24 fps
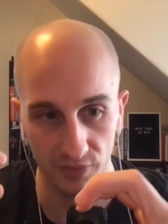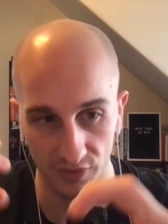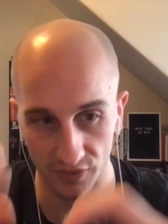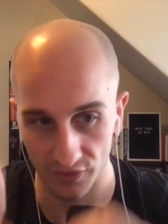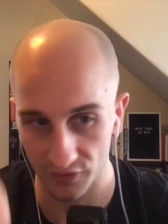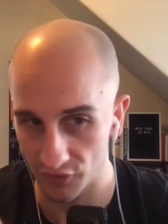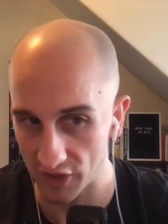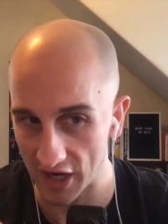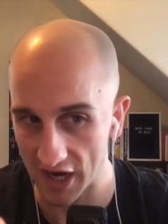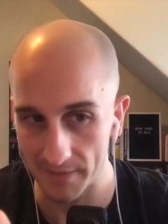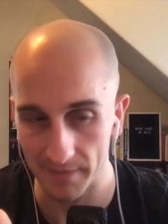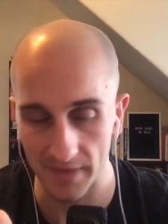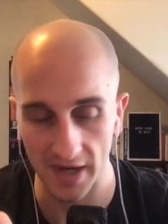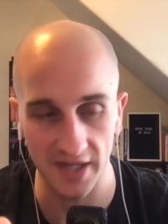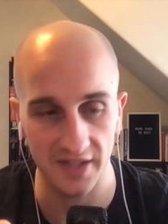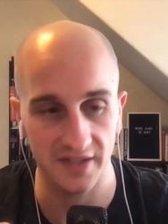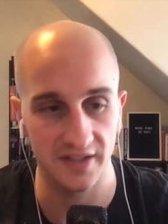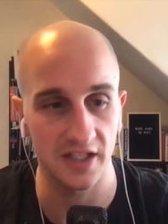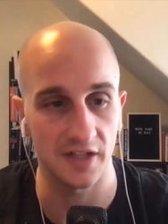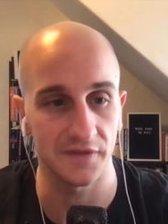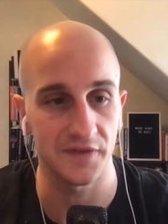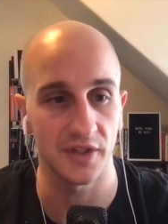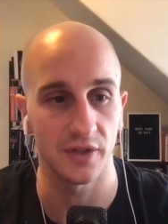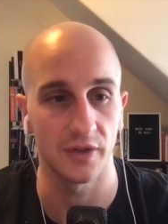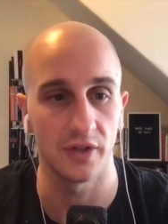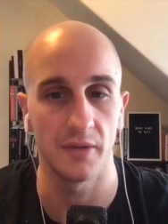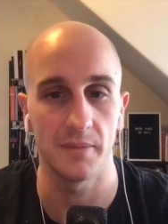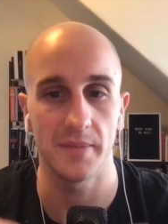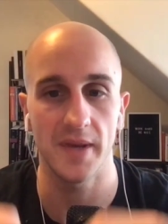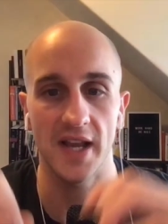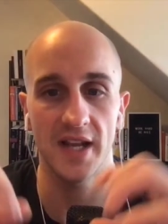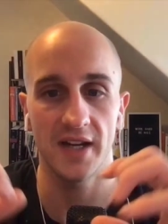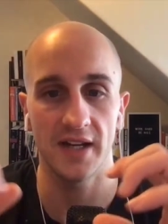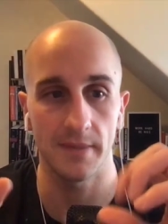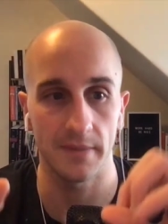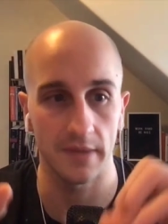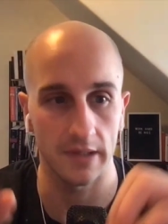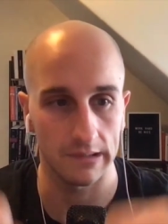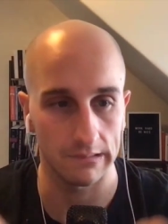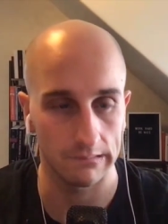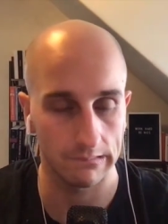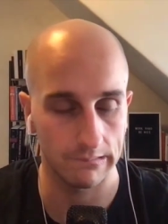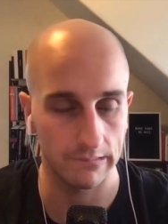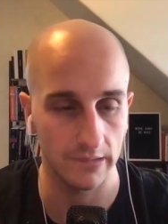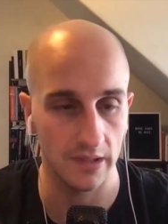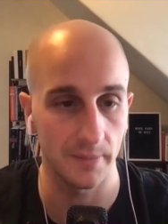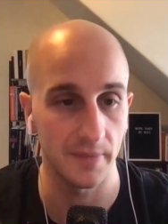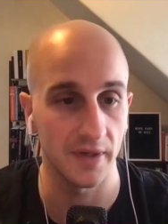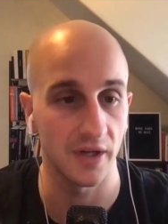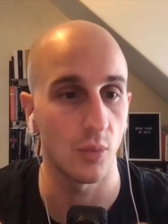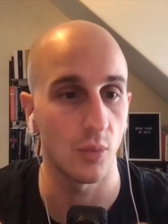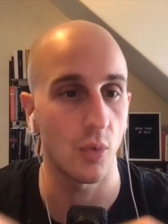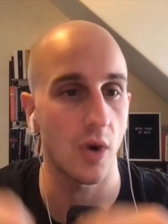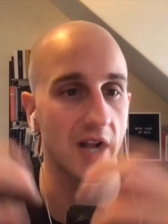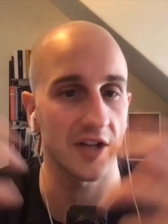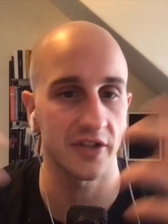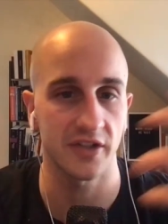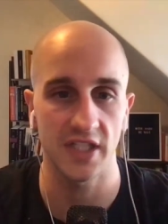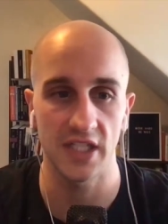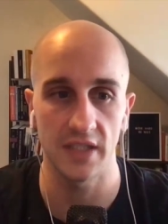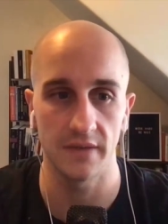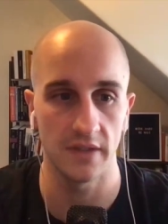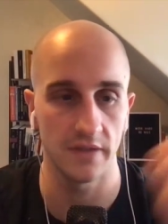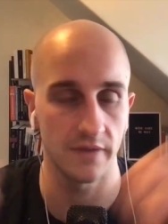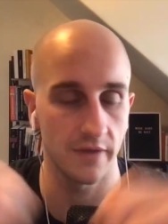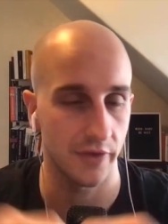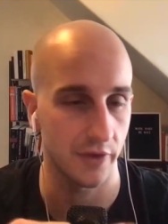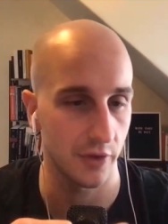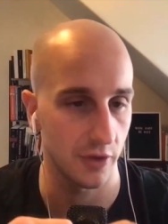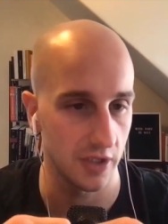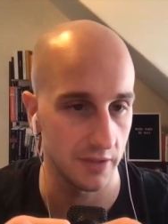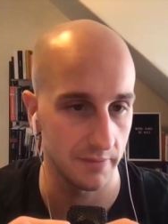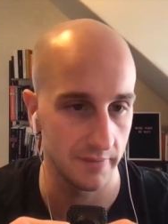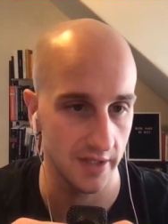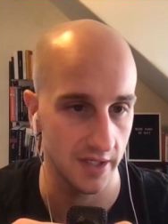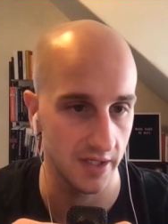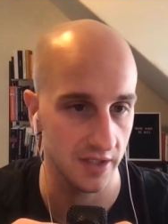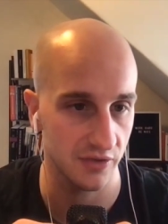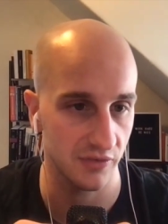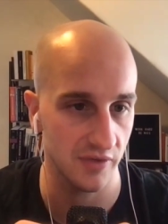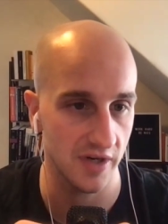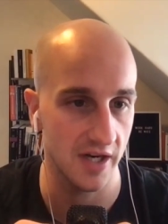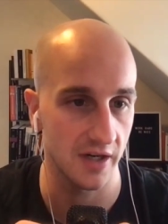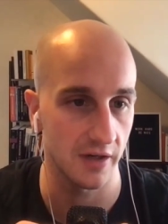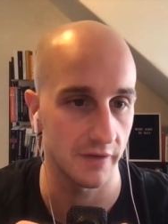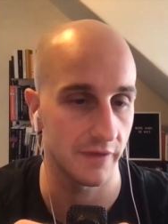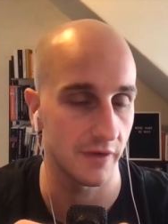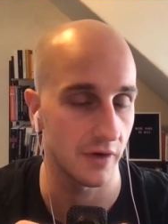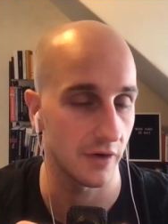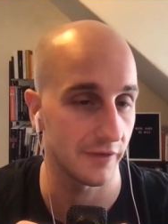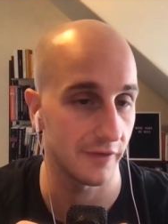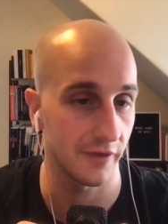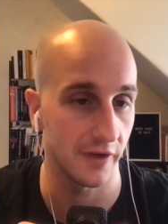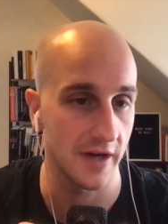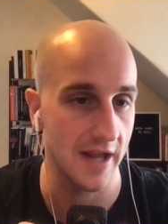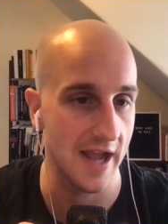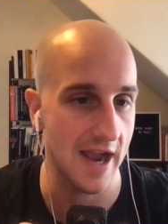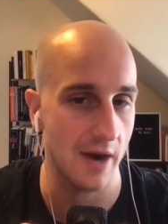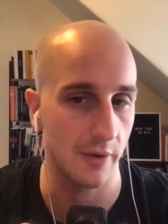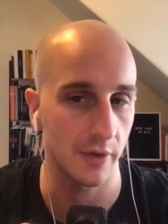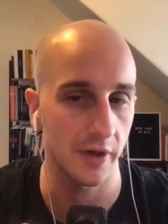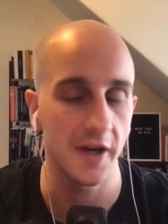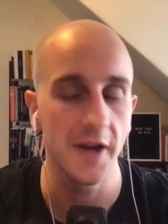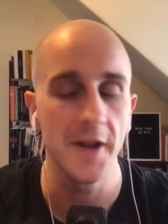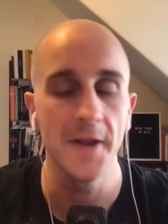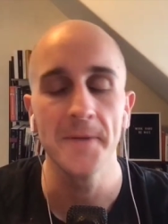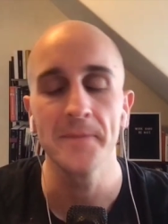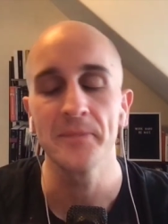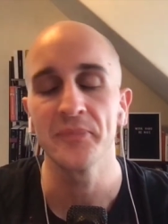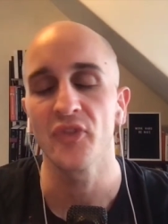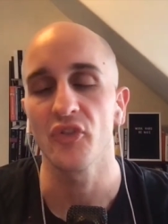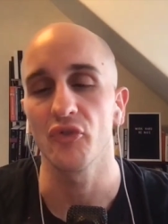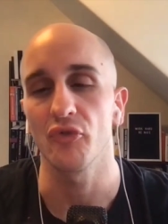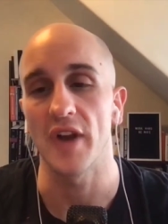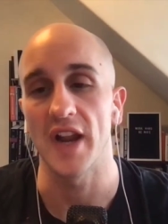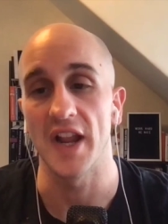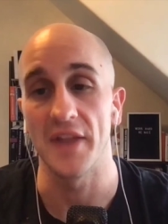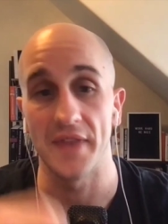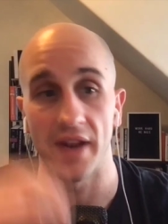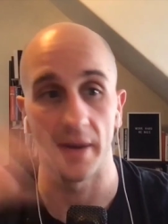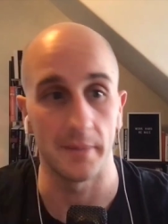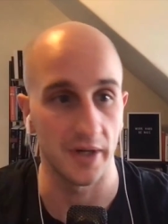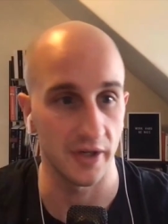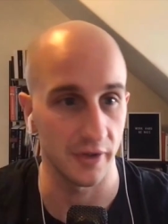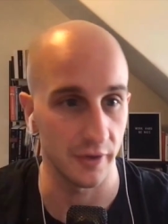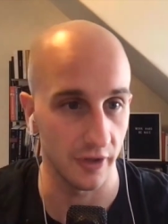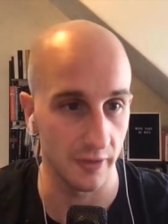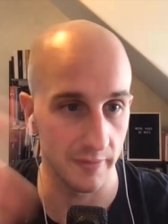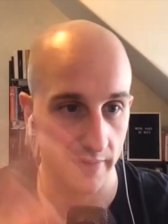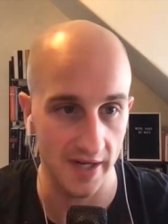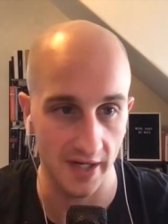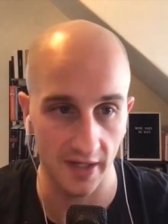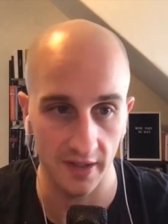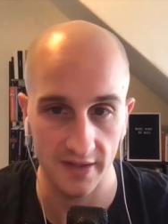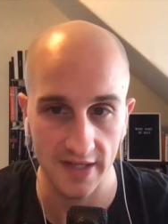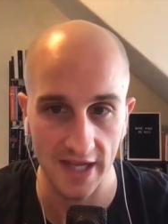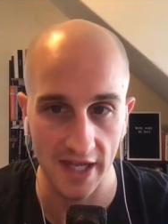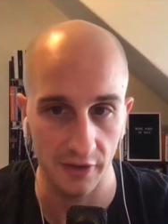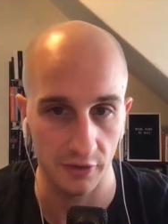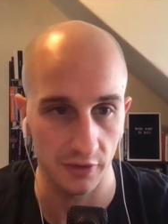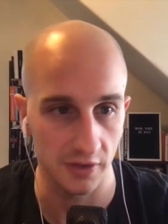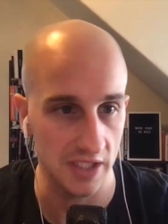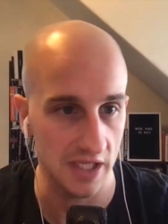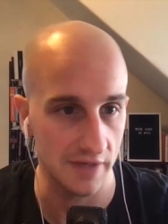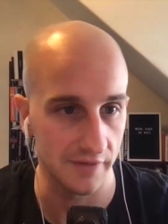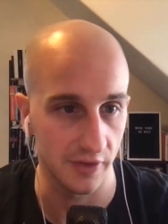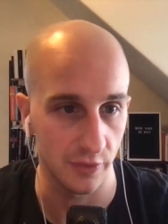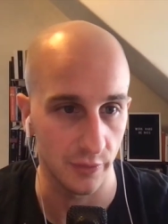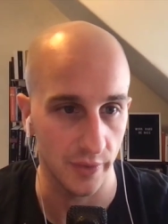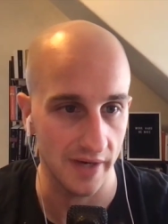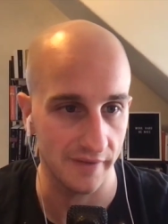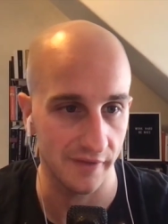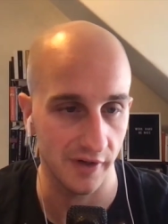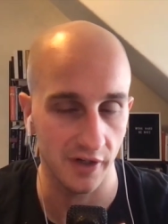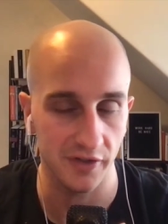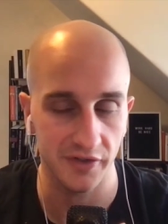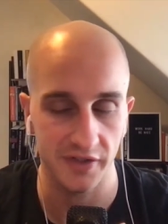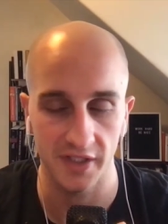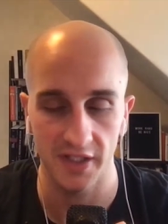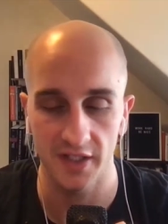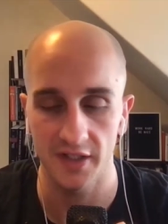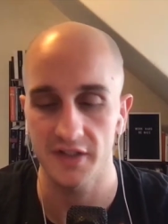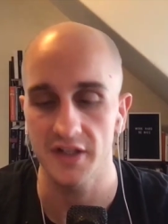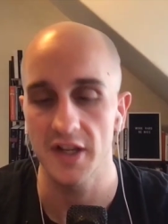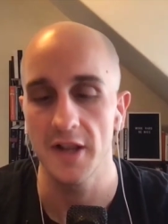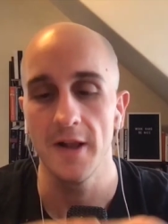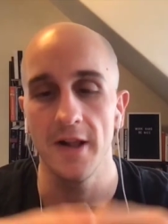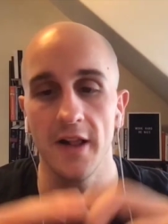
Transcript: grab my stuff to go to bed. And I'm going to watch TV for 30 minutes, right? Or for an hour, right? And then I'm going to go to bed at 10 or 11 or whatever else it is.